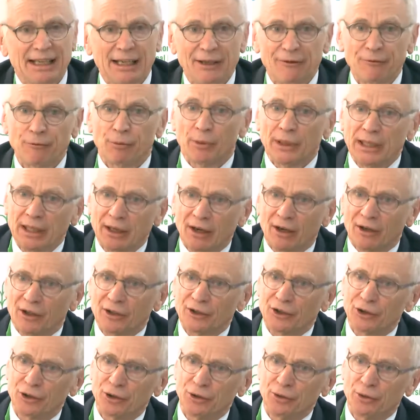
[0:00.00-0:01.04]
if we are
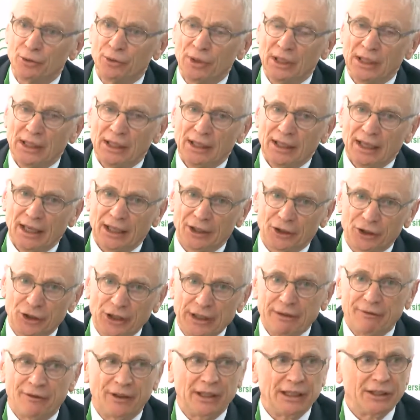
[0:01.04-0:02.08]
to
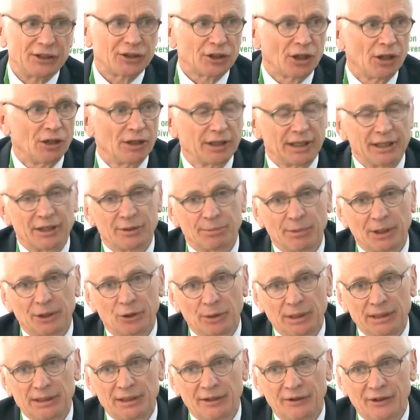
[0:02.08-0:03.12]
achieve these targets by
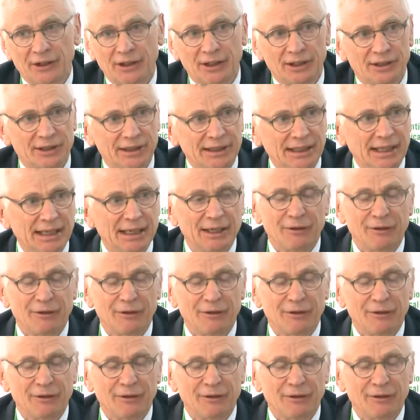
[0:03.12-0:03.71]
2030,